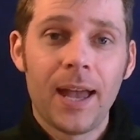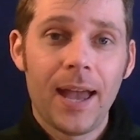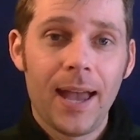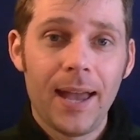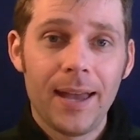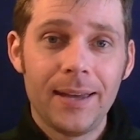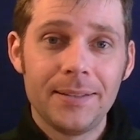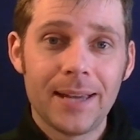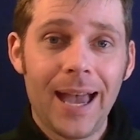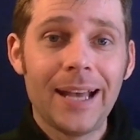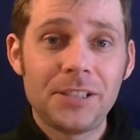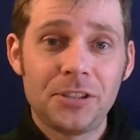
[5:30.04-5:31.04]

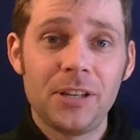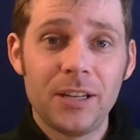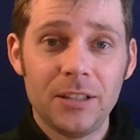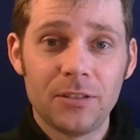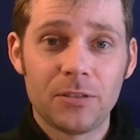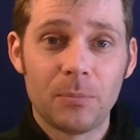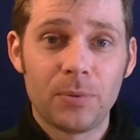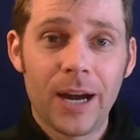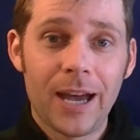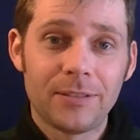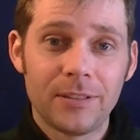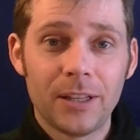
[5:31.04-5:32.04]
and etched it into some
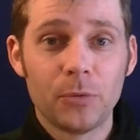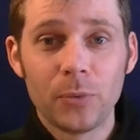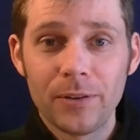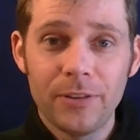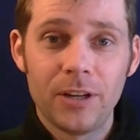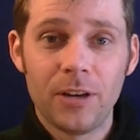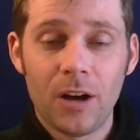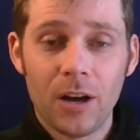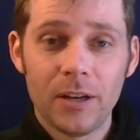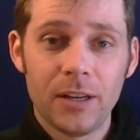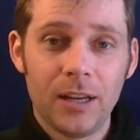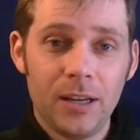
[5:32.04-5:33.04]
brass and then riveted
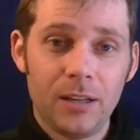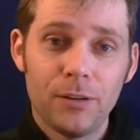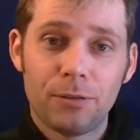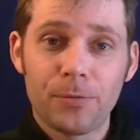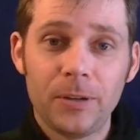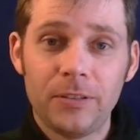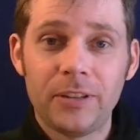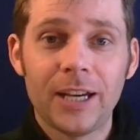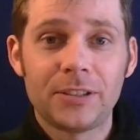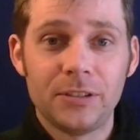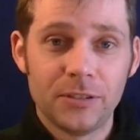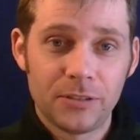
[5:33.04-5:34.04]
on in 3
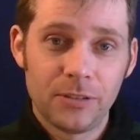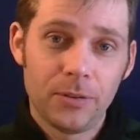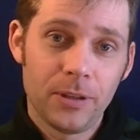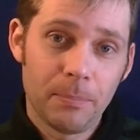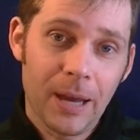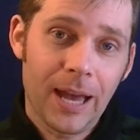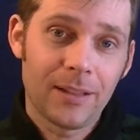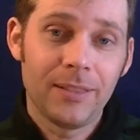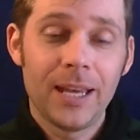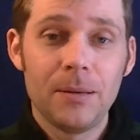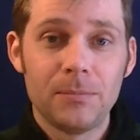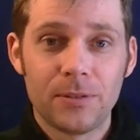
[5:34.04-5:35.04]
sections to the back
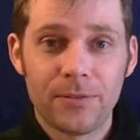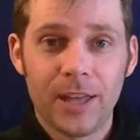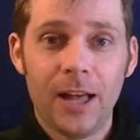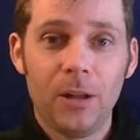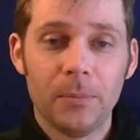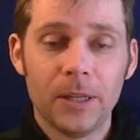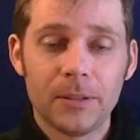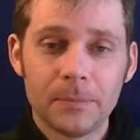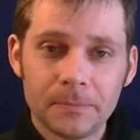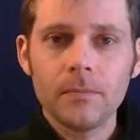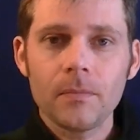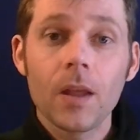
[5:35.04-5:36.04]
lames of the helmet.
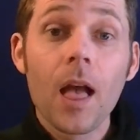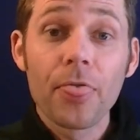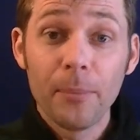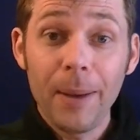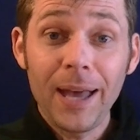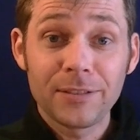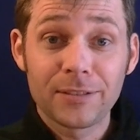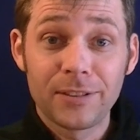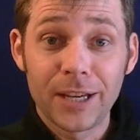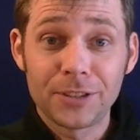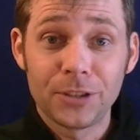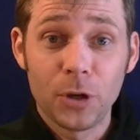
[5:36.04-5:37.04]
The mask
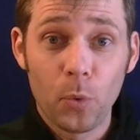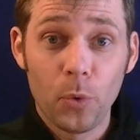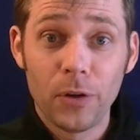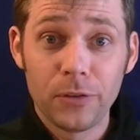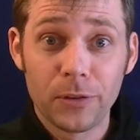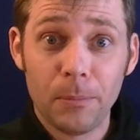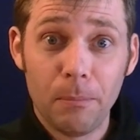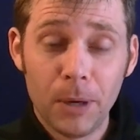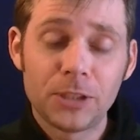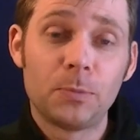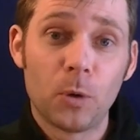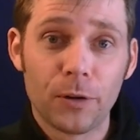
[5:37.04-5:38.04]
section was
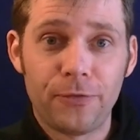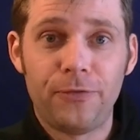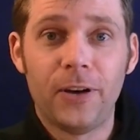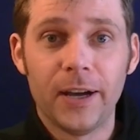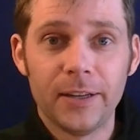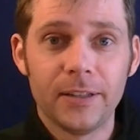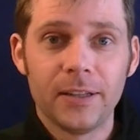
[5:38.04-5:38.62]
much more fun.